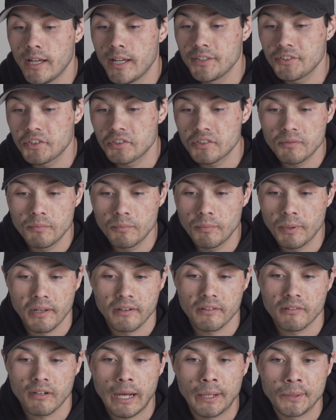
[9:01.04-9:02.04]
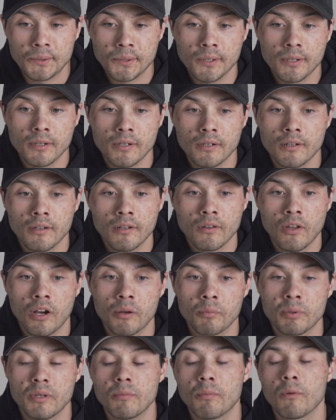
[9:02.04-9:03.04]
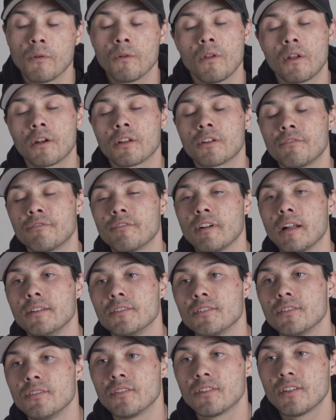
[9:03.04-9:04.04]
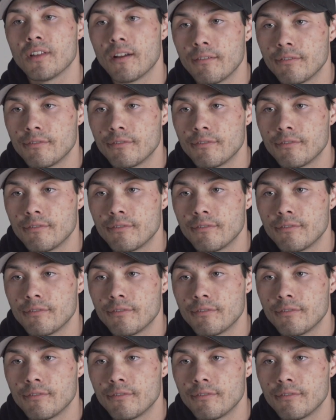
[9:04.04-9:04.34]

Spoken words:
and just being around a lot of people, a lot of good friends and stuff.